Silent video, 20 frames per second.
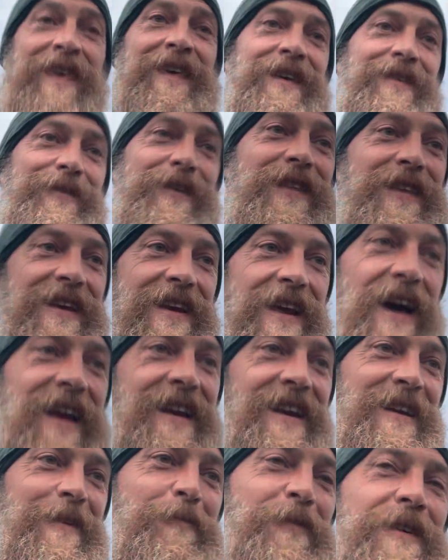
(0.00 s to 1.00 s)
really not
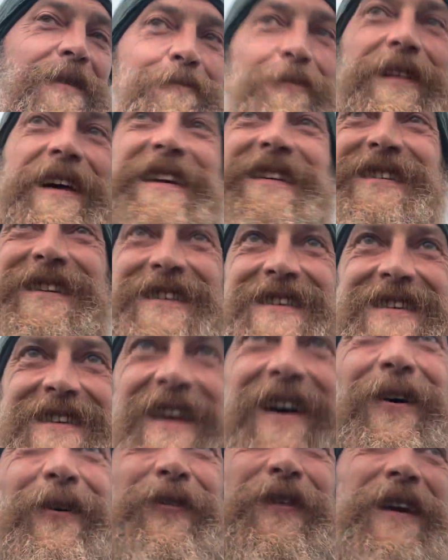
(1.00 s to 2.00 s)
any good place to
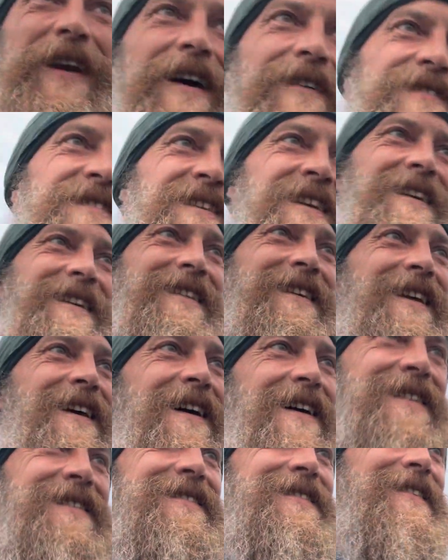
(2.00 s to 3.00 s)
stealth that I've seen
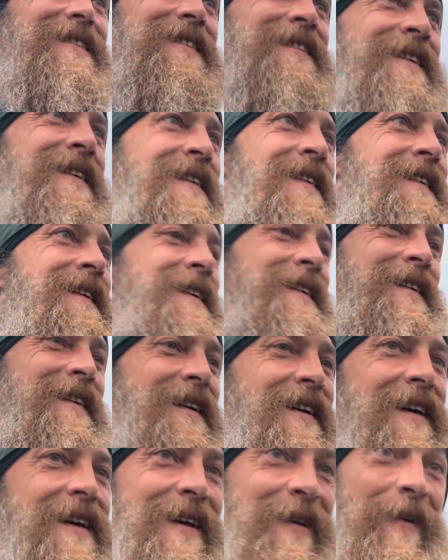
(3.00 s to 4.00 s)
yet, so
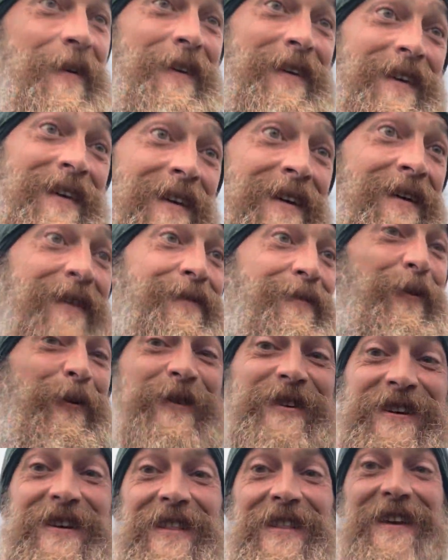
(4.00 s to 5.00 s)

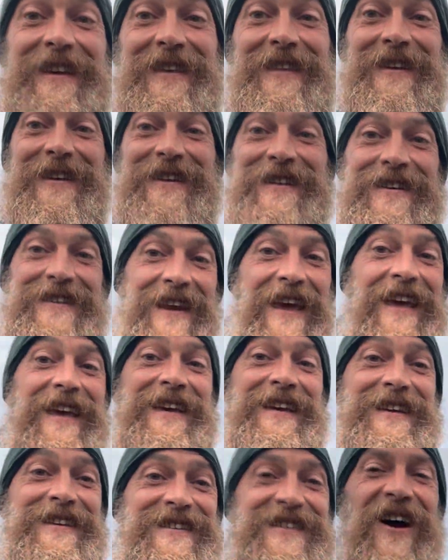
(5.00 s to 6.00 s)
fortunately the
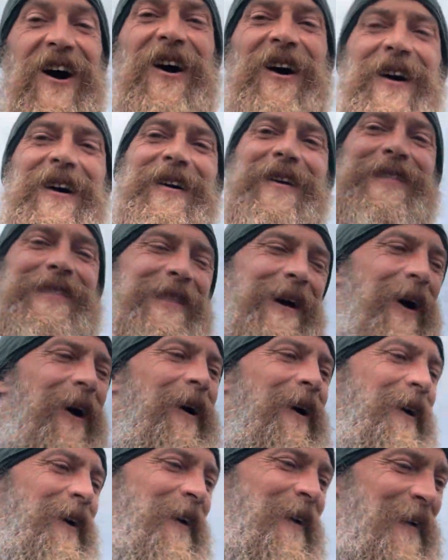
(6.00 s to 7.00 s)
days are
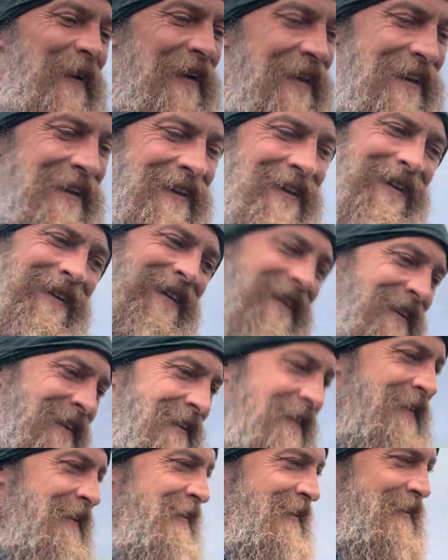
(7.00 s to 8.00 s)
long
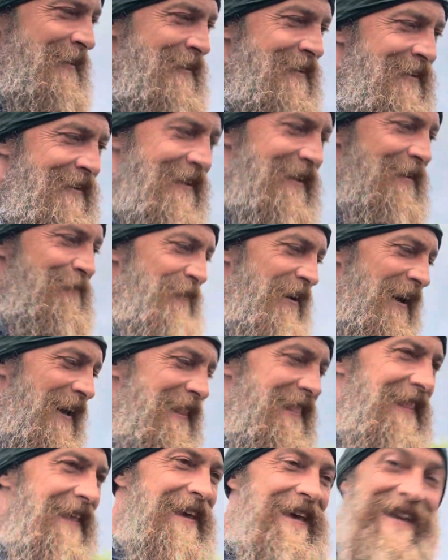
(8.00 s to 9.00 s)
and my
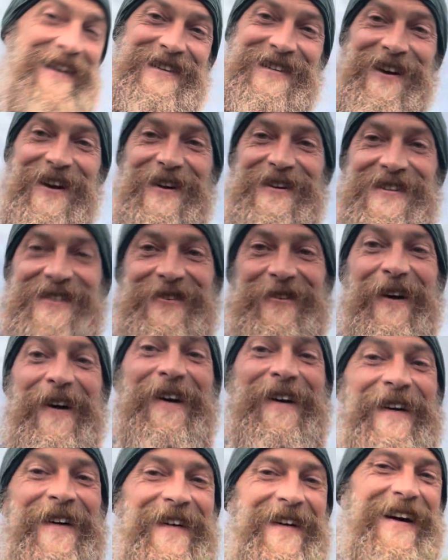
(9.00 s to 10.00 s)
legs are
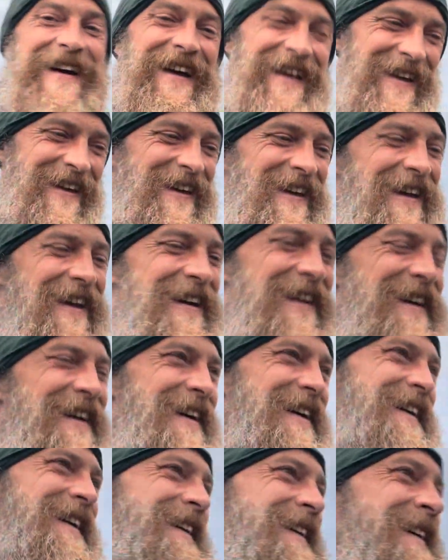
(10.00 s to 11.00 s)
strong. So
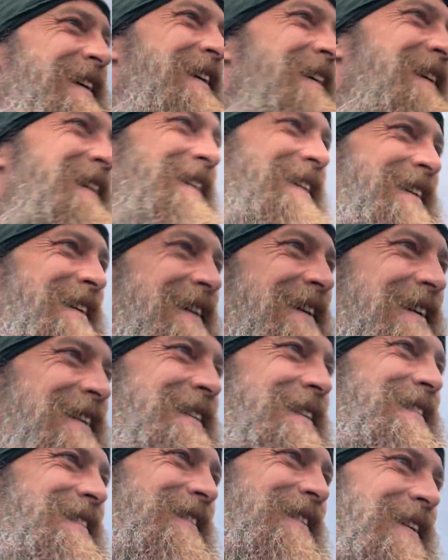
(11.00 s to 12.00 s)

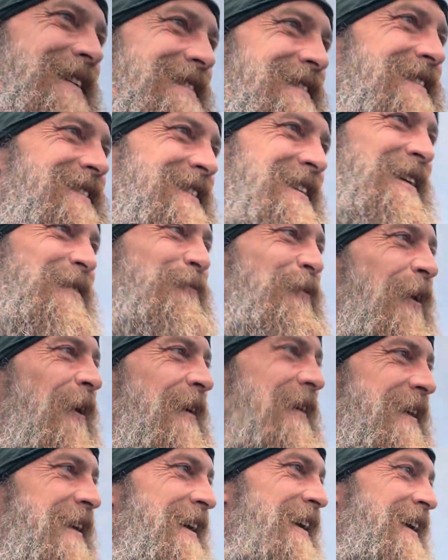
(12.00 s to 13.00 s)
I'll just keep
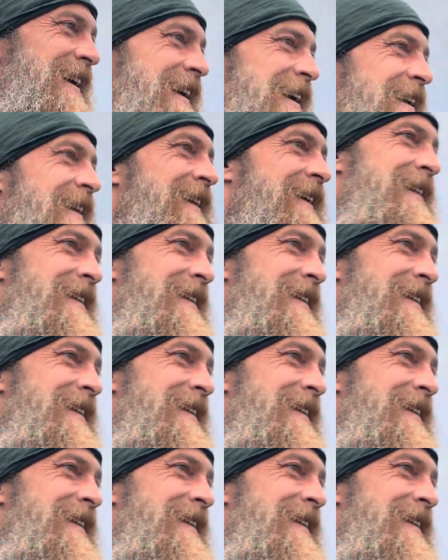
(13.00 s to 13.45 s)
walking on